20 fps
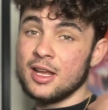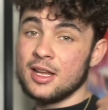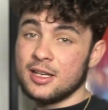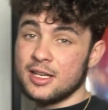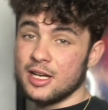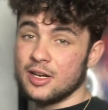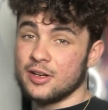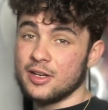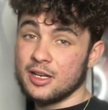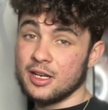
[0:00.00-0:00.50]

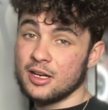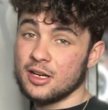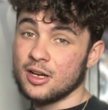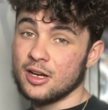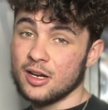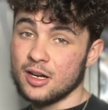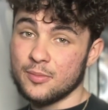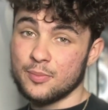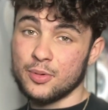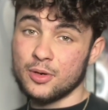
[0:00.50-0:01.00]
down to here,
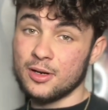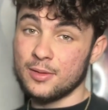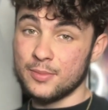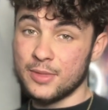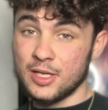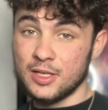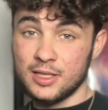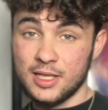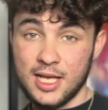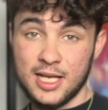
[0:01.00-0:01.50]
got a perm that
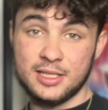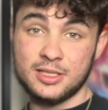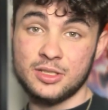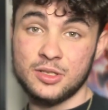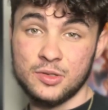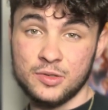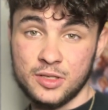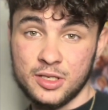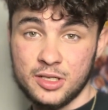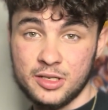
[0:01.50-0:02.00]
would last
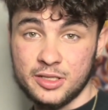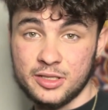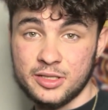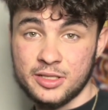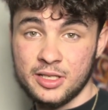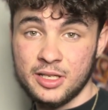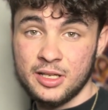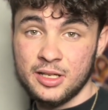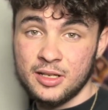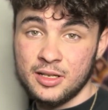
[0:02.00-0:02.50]
2 years,
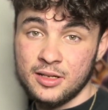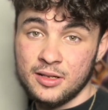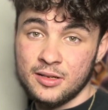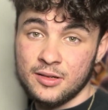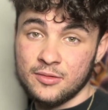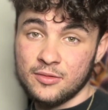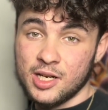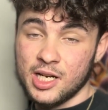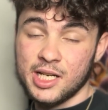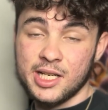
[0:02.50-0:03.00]

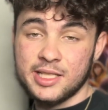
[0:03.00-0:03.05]
right?